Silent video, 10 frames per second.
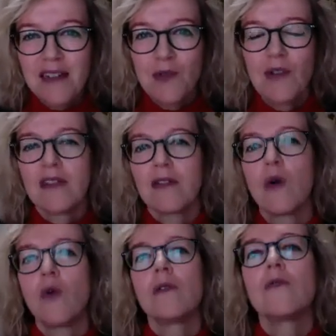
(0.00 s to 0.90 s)
So it's an
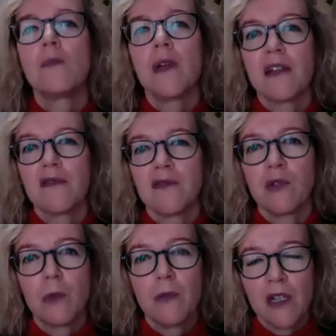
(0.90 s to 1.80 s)
audio
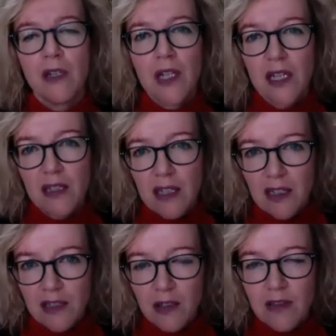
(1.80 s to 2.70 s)
platform where you can
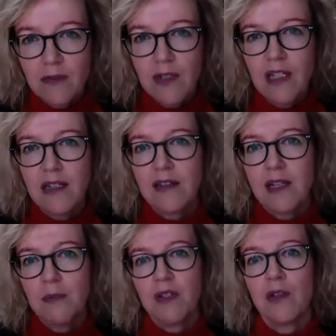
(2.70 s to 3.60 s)
actually really
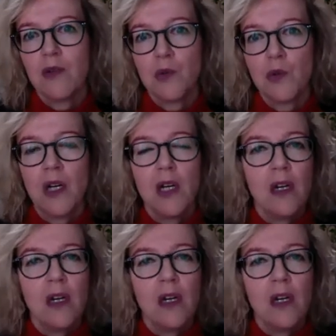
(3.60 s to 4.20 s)
step into